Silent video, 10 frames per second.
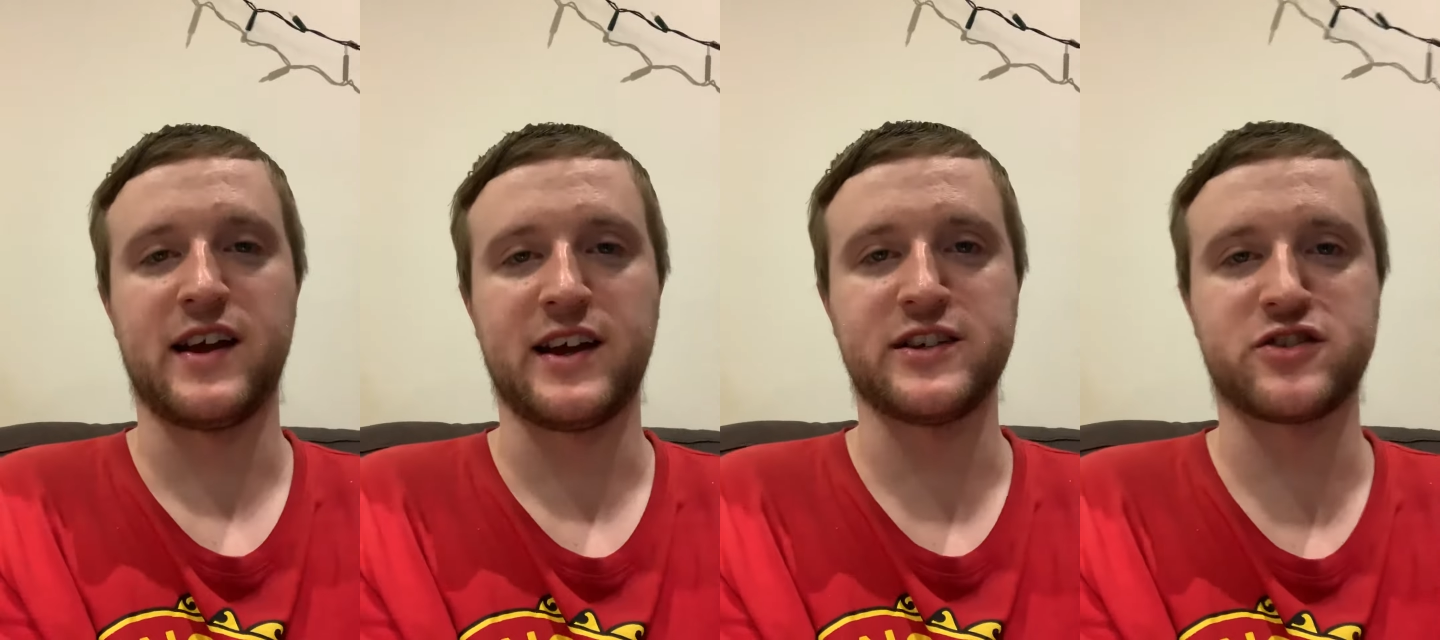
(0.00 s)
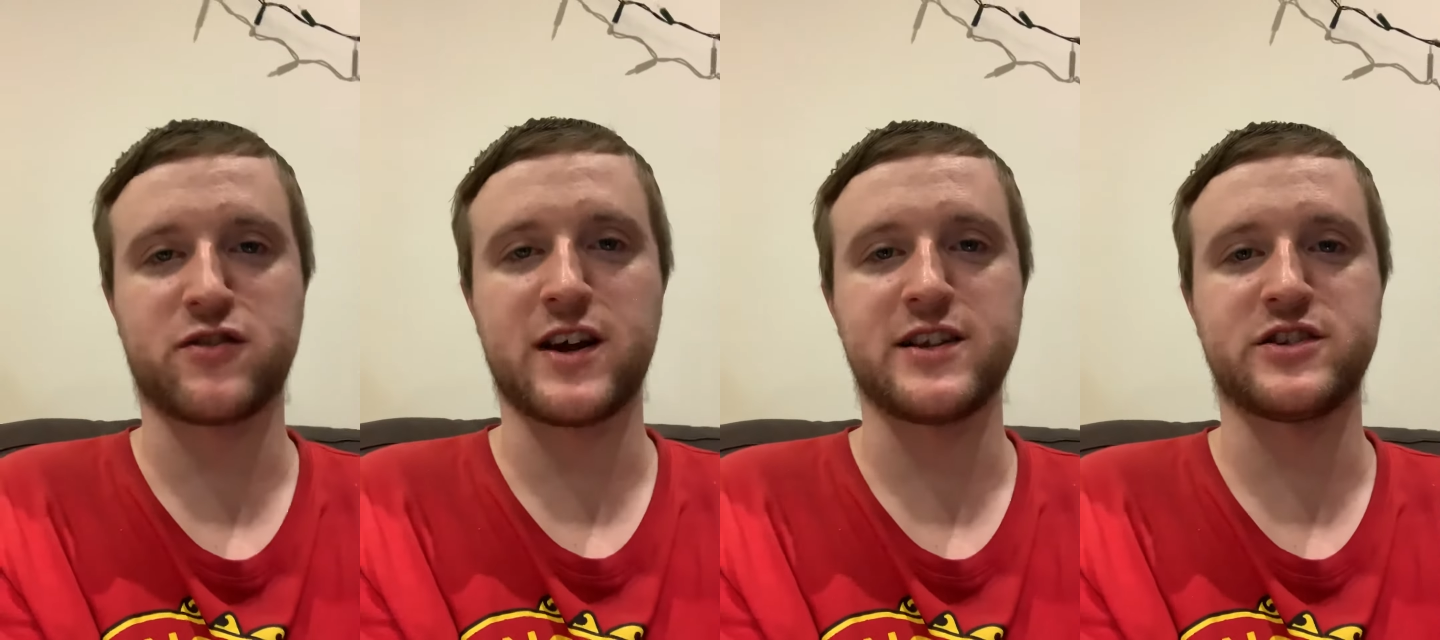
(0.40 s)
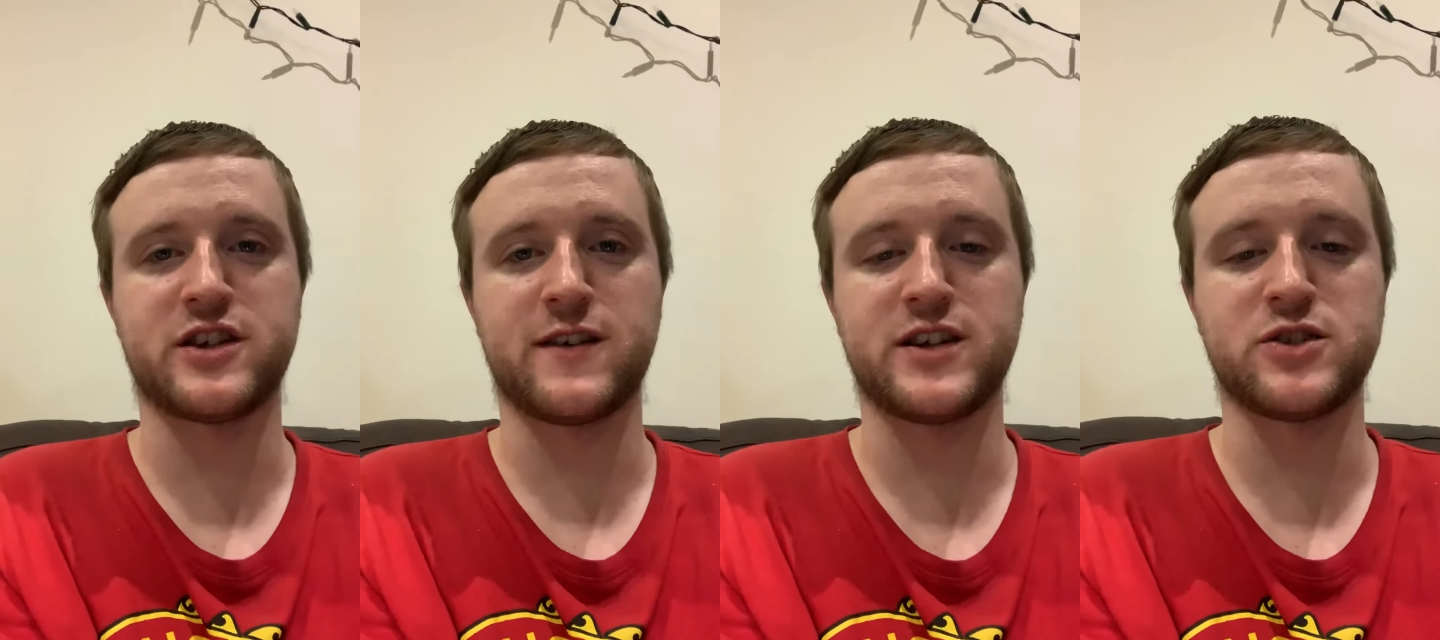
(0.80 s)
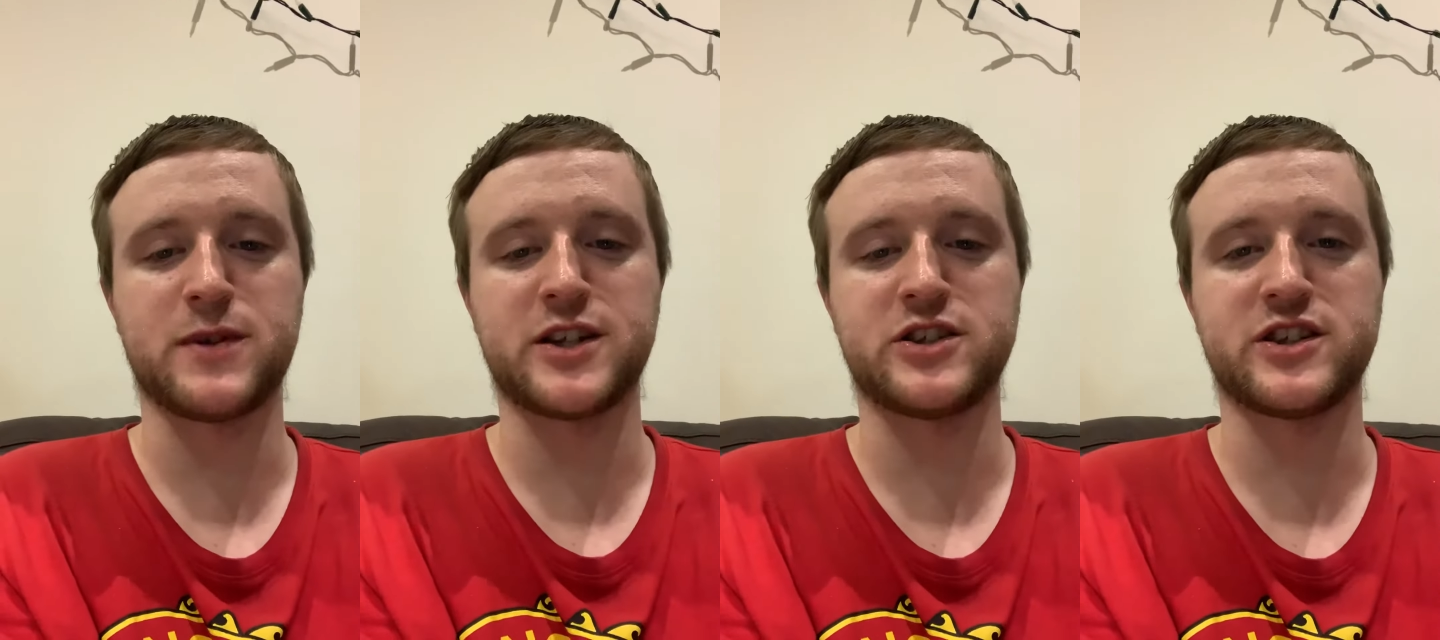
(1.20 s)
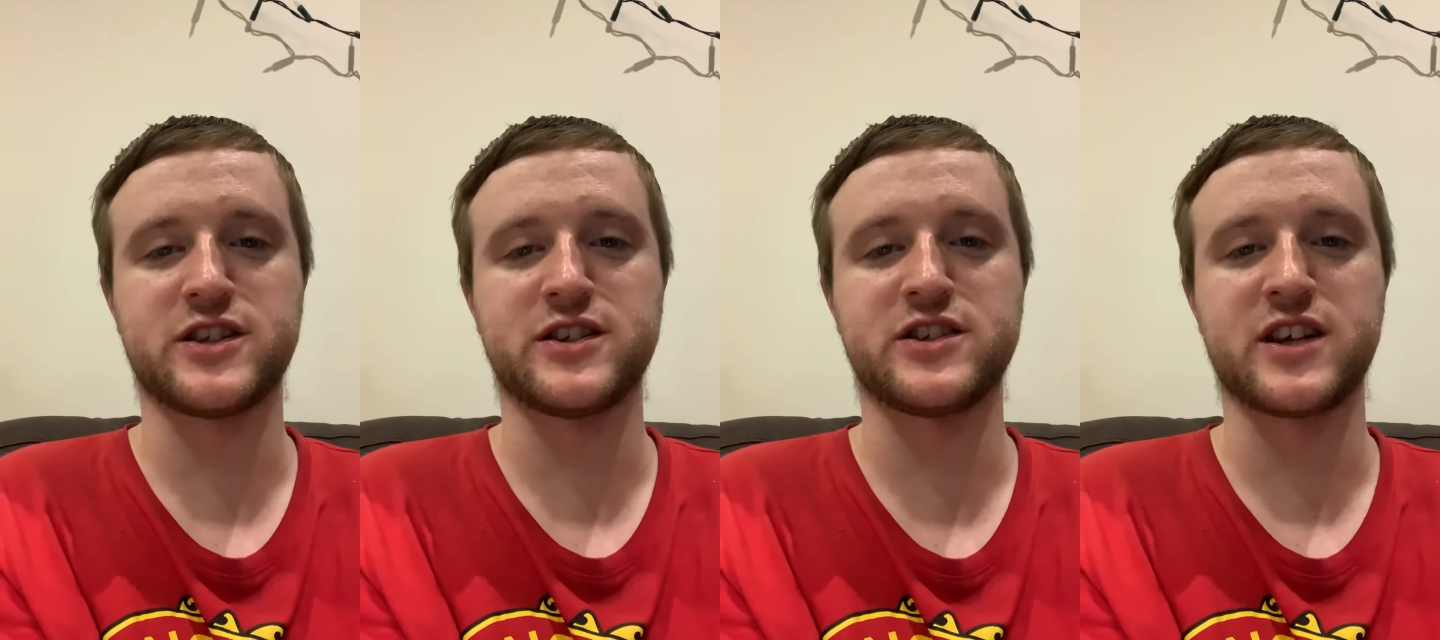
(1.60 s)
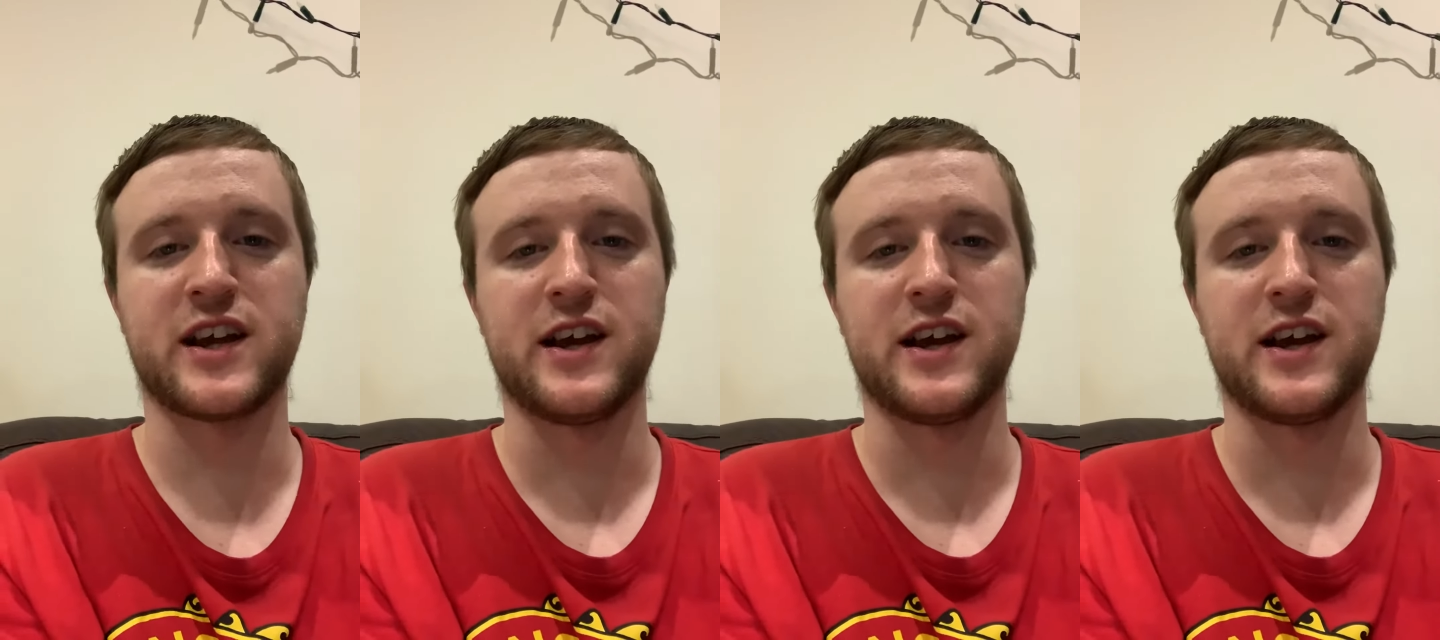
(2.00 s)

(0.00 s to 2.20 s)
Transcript: his friends who he's mentioned